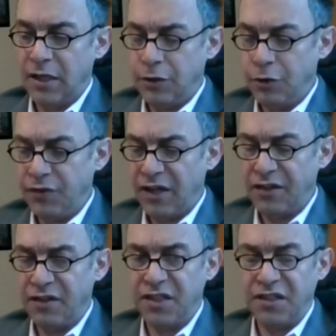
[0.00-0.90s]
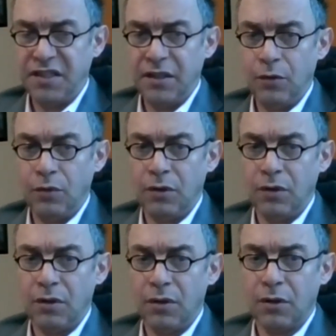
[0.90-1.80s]
in a 2016
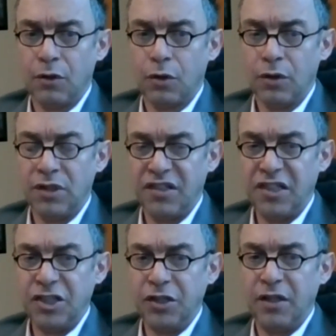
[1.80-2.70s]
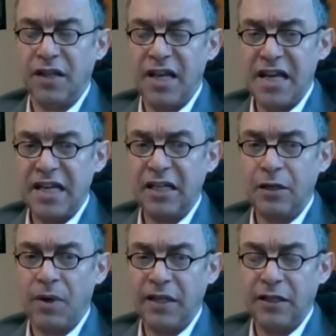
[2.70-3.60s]
decision in The
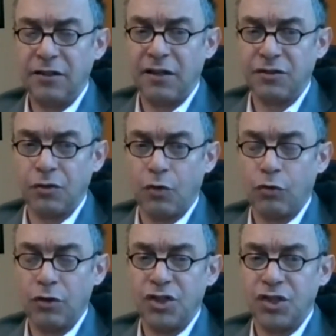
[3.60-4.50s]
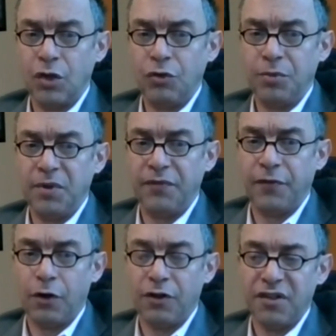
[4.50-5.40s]
Hague by an international court shown to be
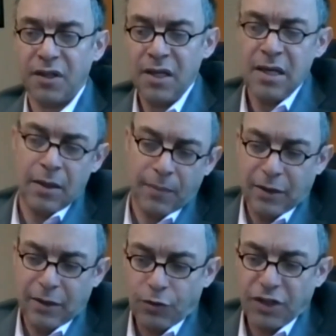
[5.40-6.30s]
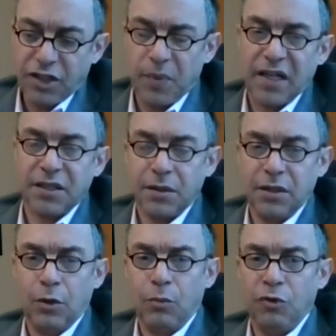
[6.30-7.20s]
false. But I don't expect,
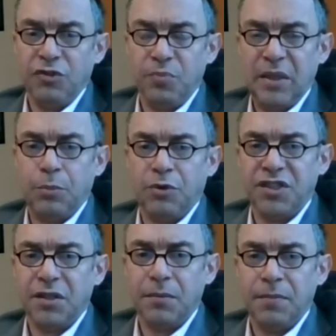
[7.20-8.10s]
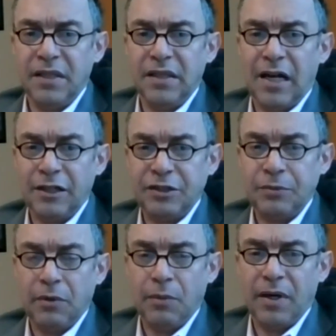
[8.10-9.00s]
most people to be
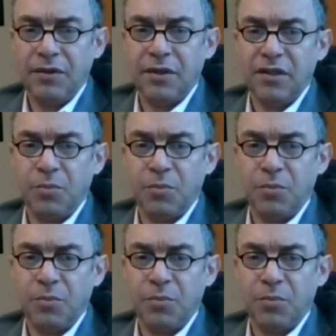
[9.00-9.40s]
knowledgeable about